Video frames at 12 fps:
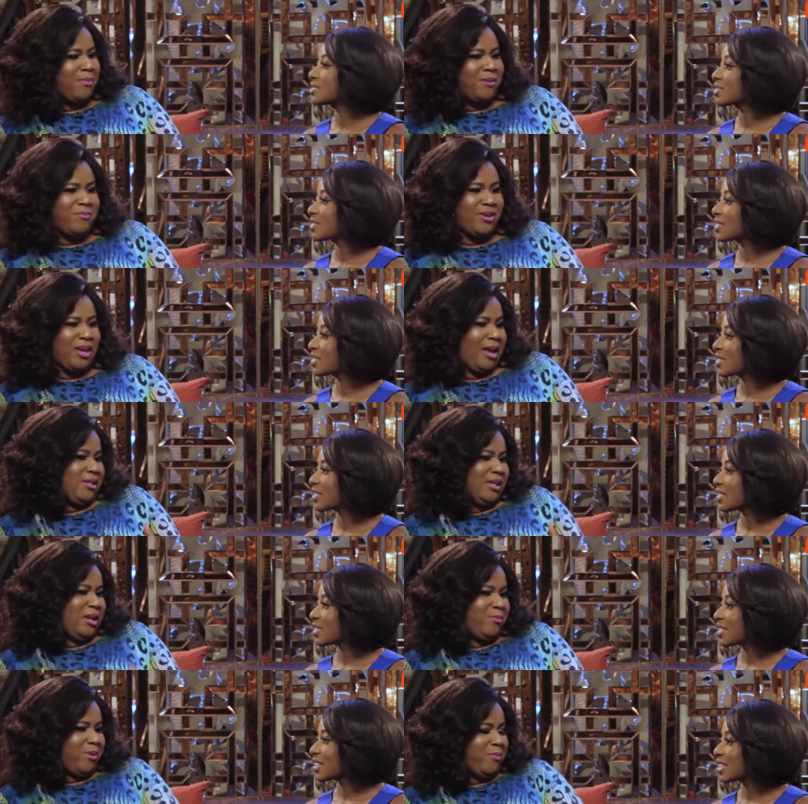Speaker 1: I might be. I
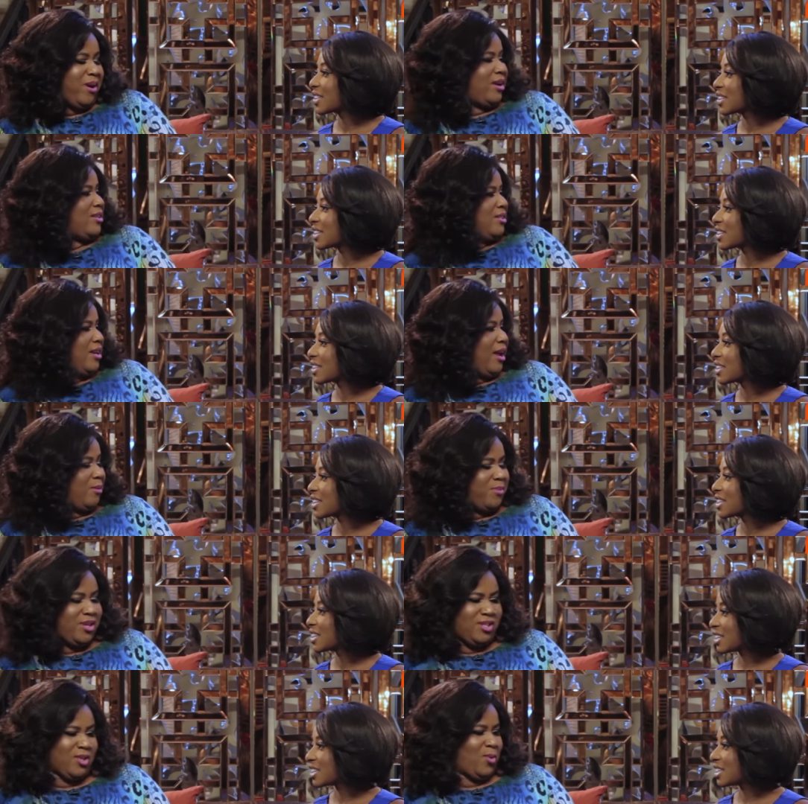decided to be American today. I could
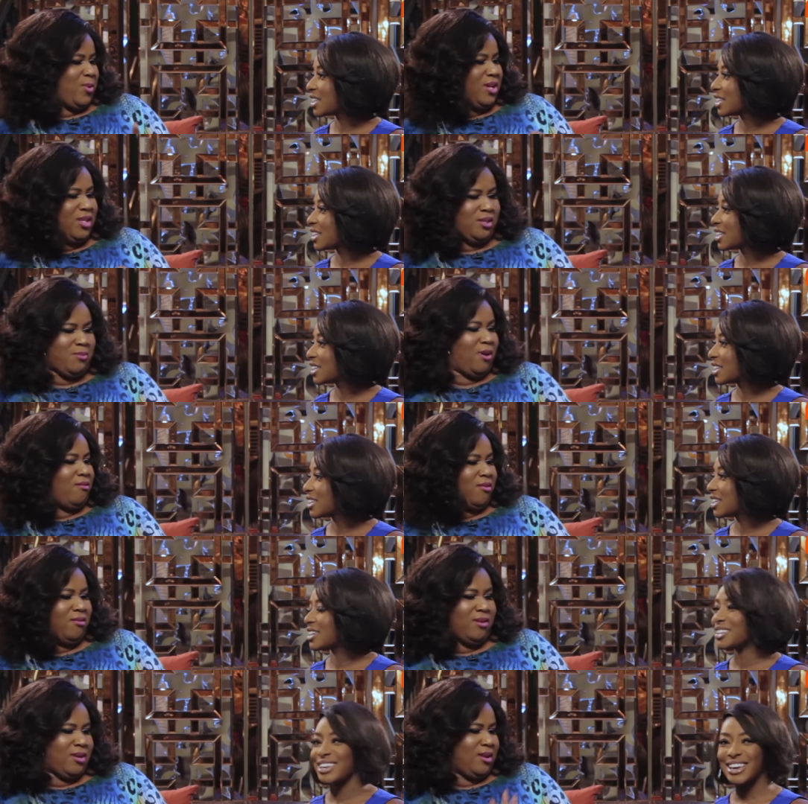be Shaquita
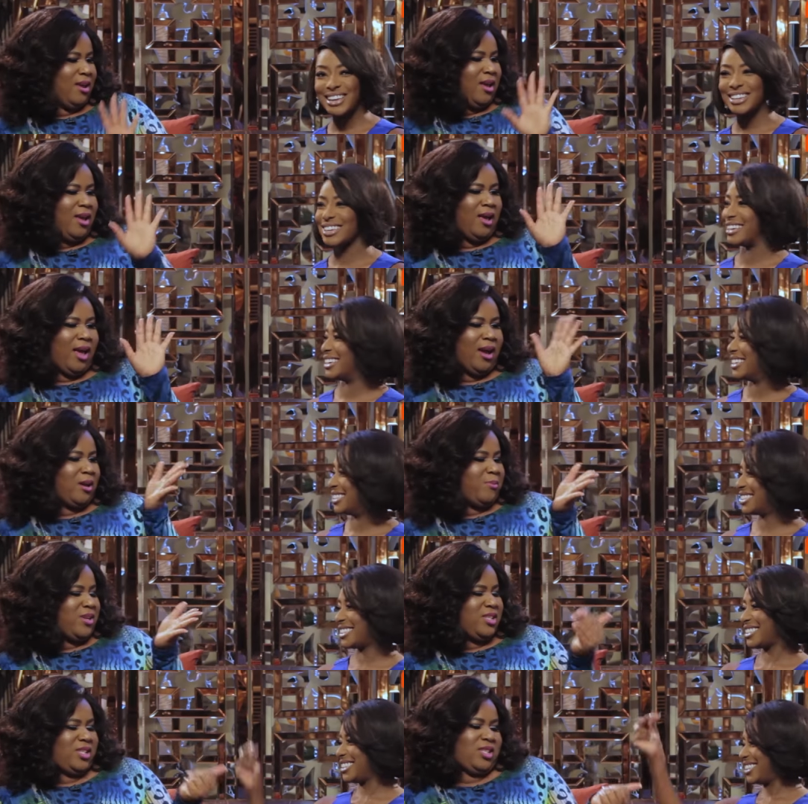tomorrow, and yes. I
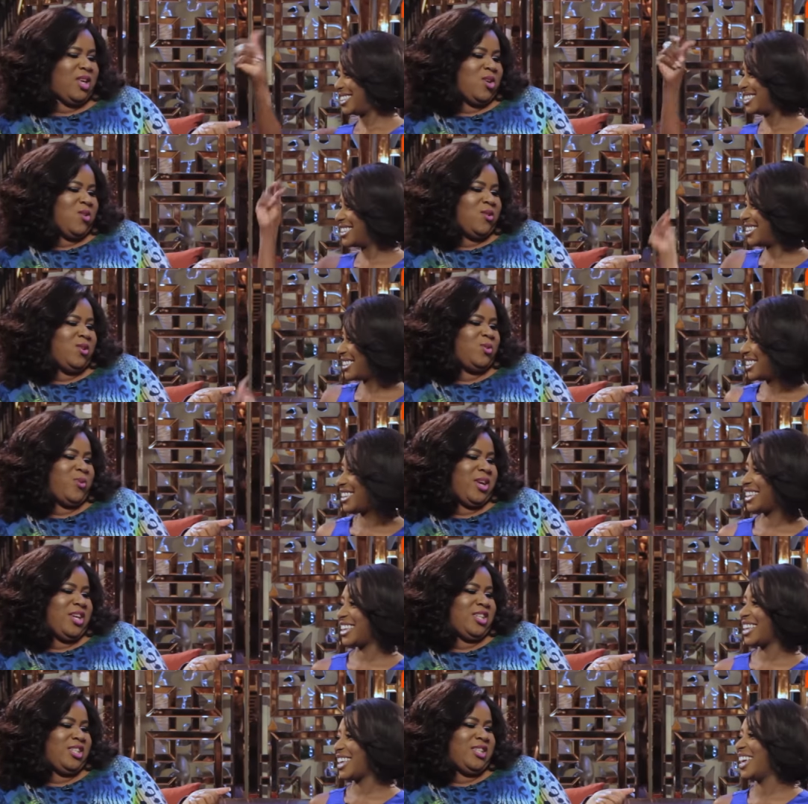could be Sue, who's
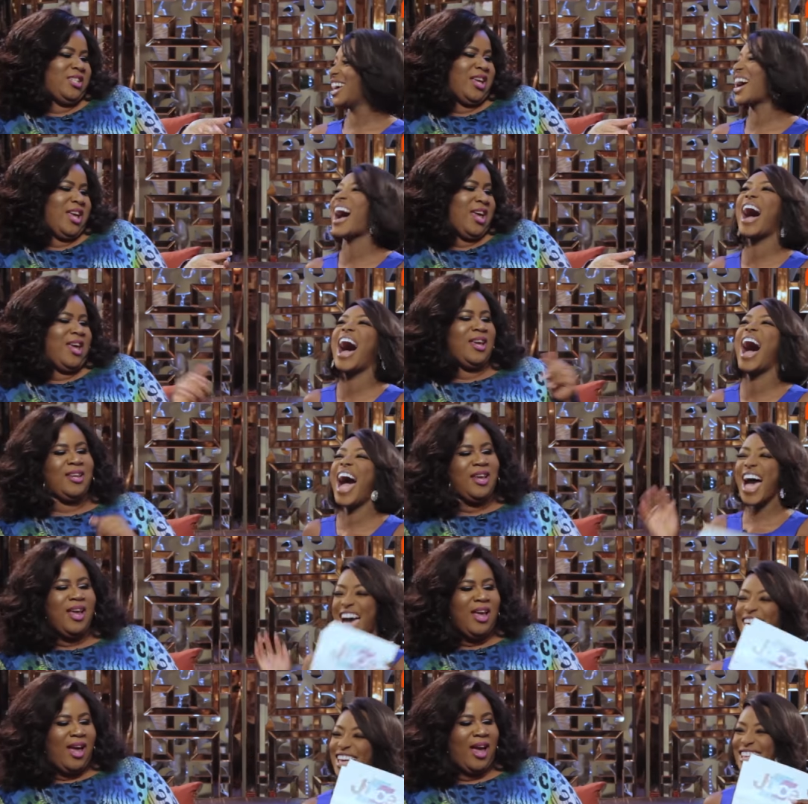British today, and
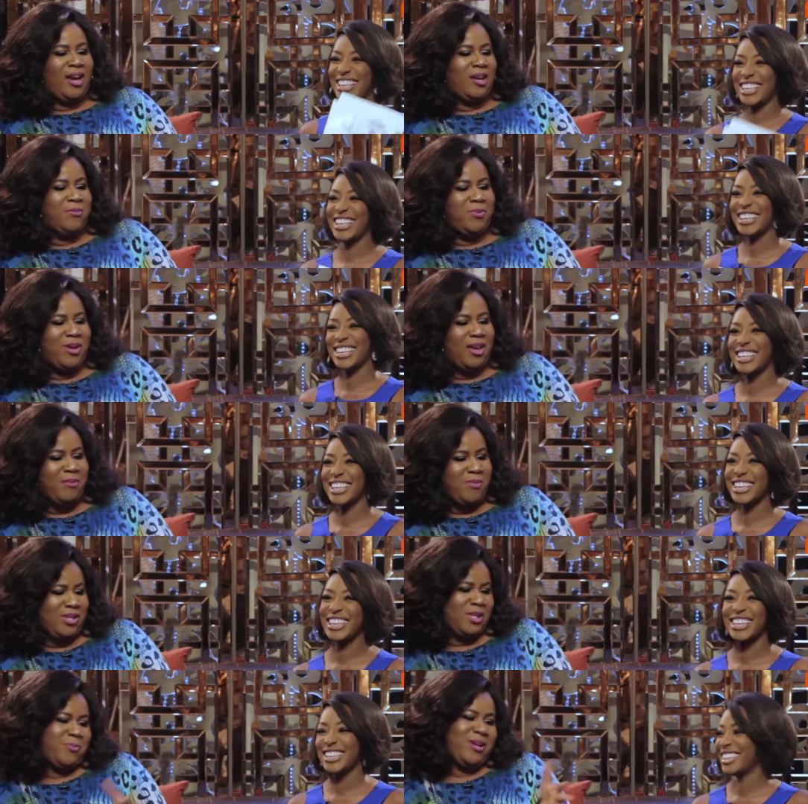I could be
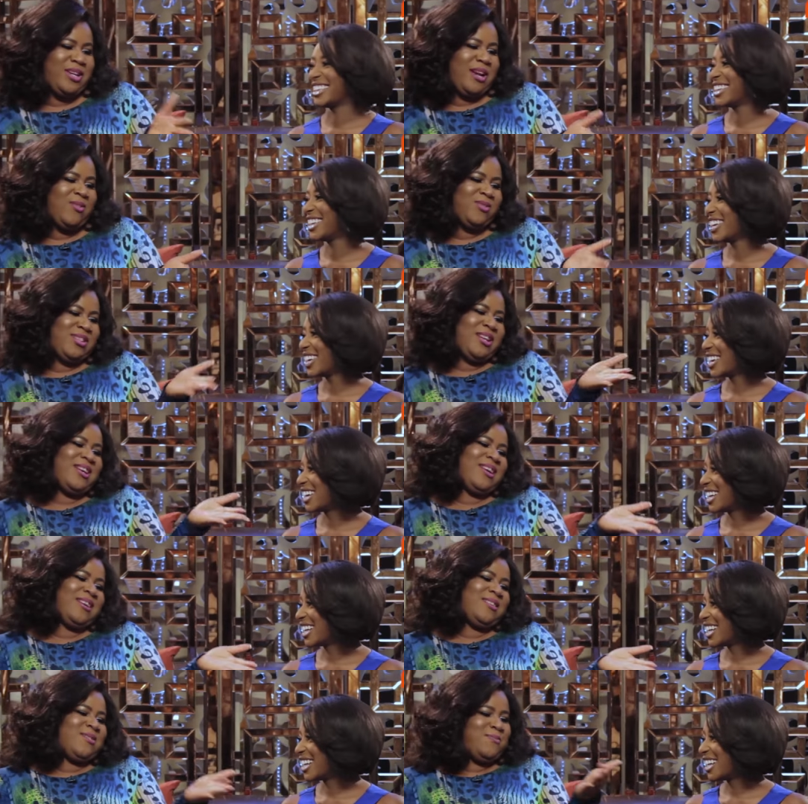Missus Patel, who's
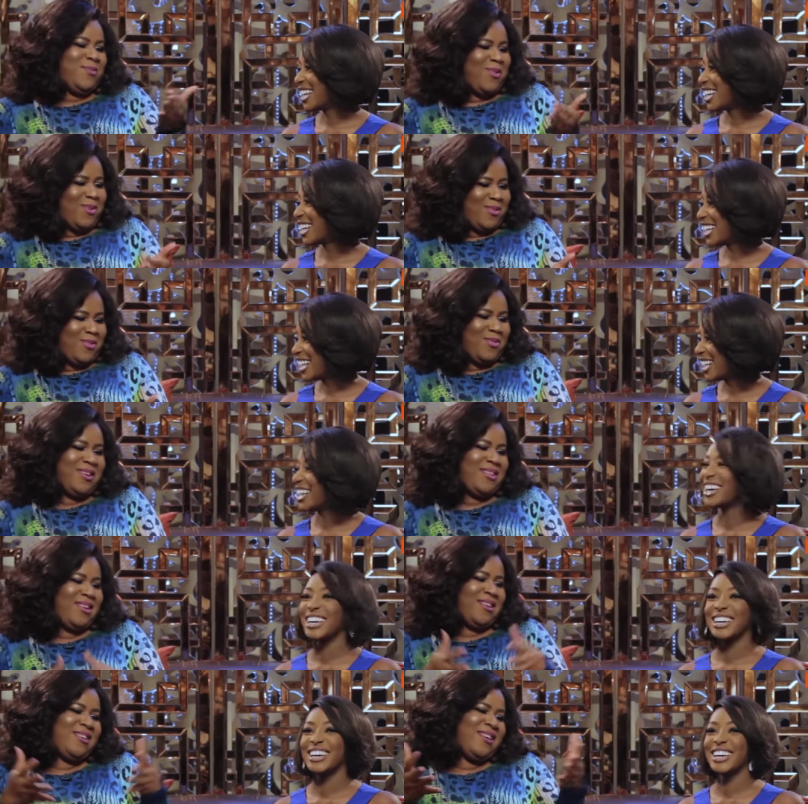Indian tomorrow,
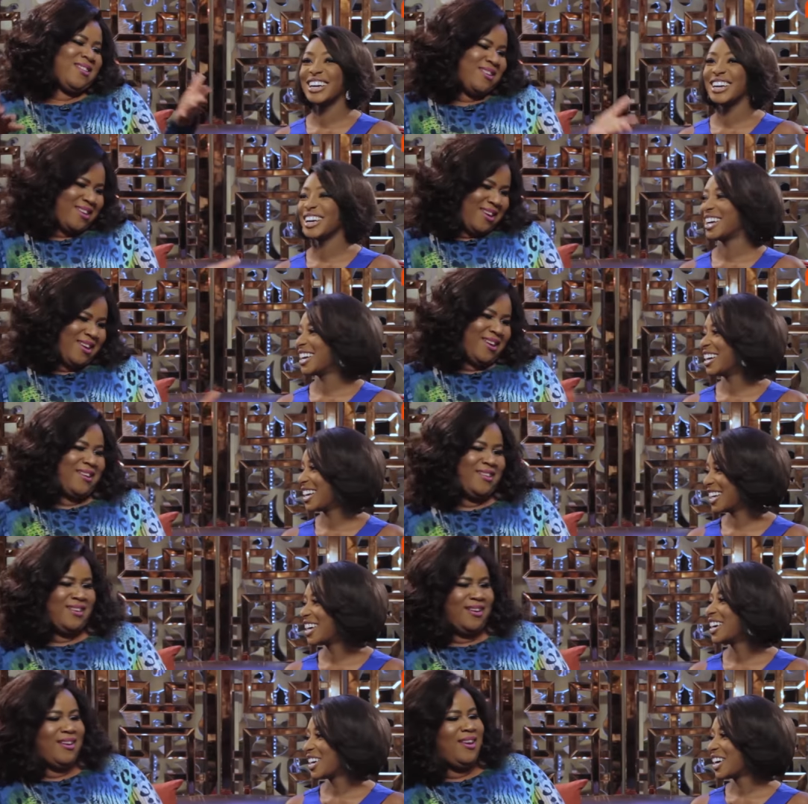and then another day,
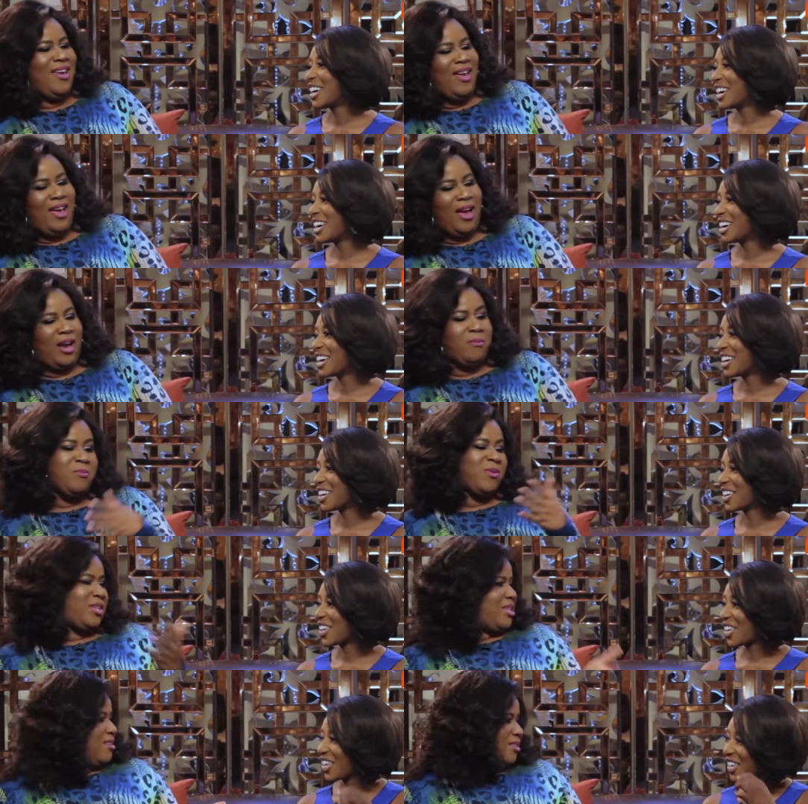and then I can be
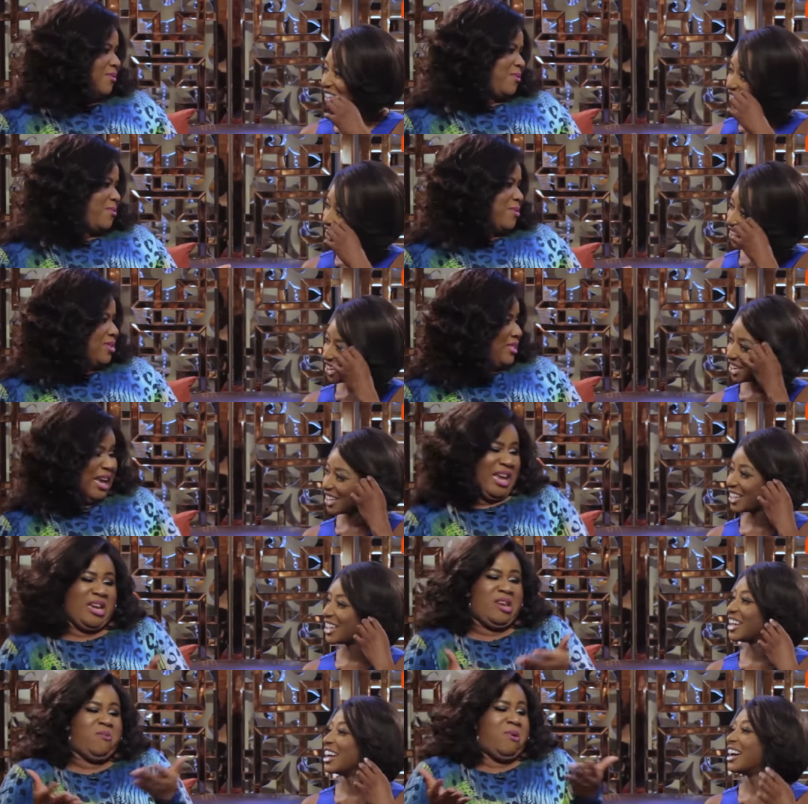Modinot if you want to shine.
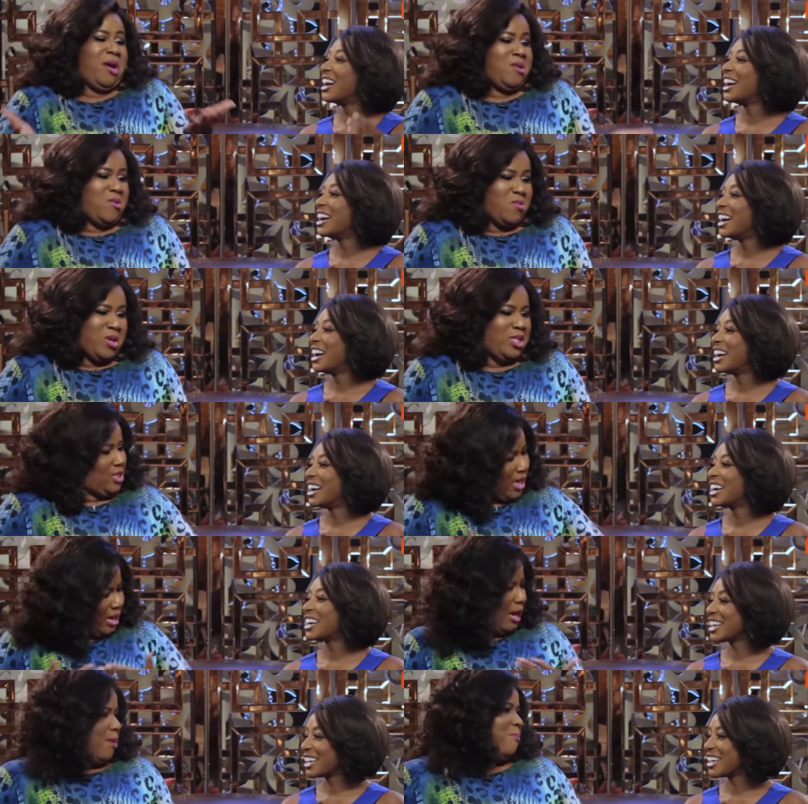Anyone you wish
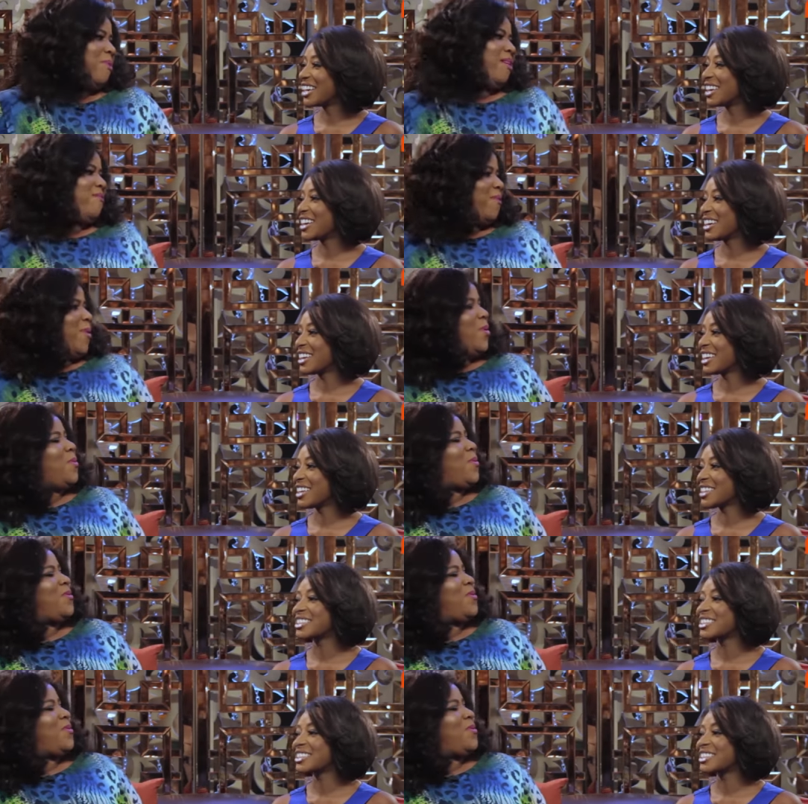I can be for you, you